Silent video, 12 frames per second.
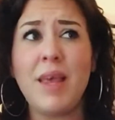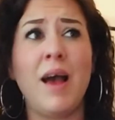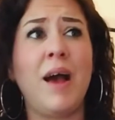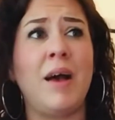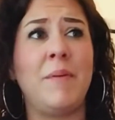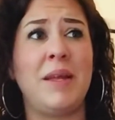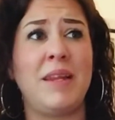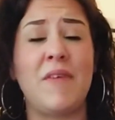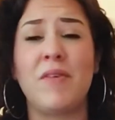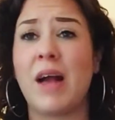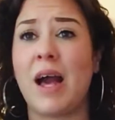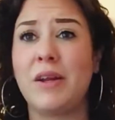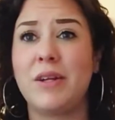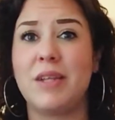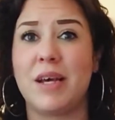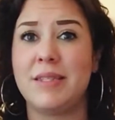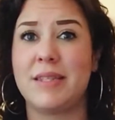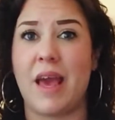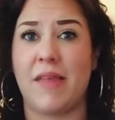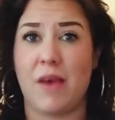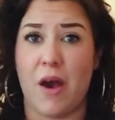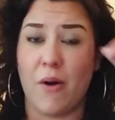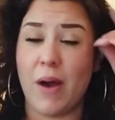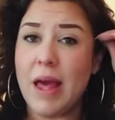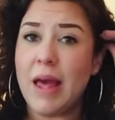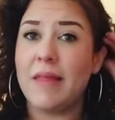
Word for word: Um, Neville Goddard does say, though,